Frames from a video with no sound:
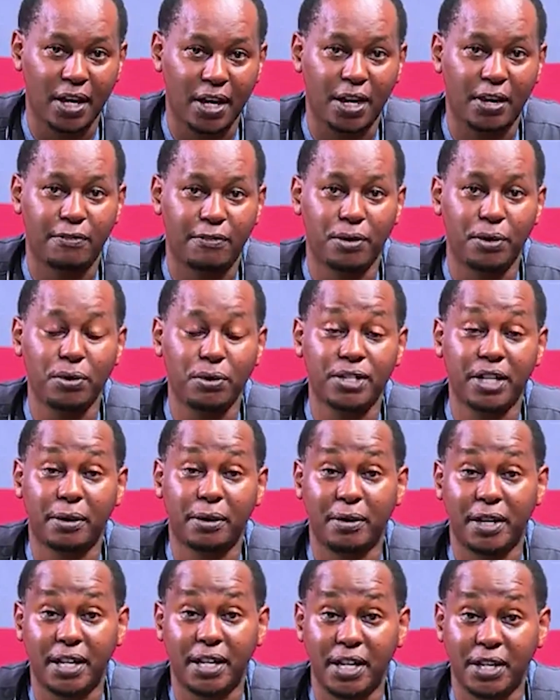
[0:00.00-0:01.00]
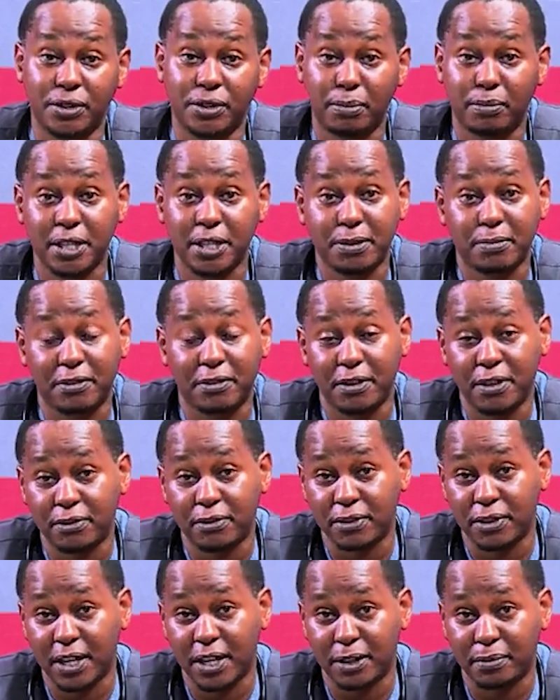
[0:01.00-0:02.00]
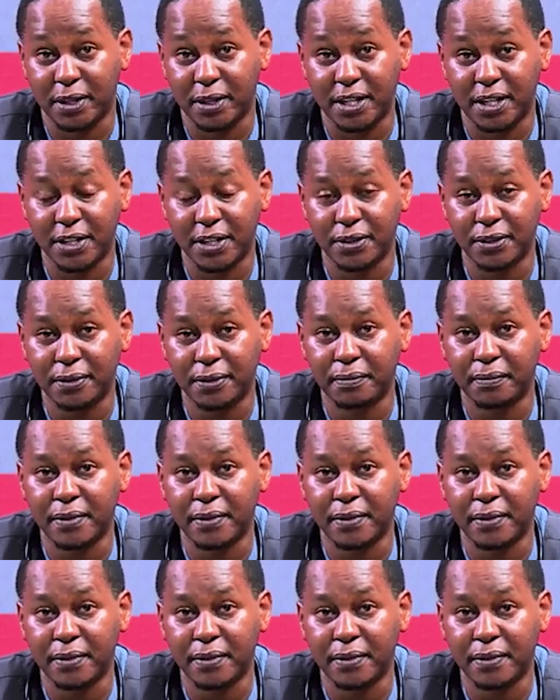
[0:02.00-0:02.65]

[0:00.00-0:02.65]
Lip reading: If you do take medication, please be faithful to that medication.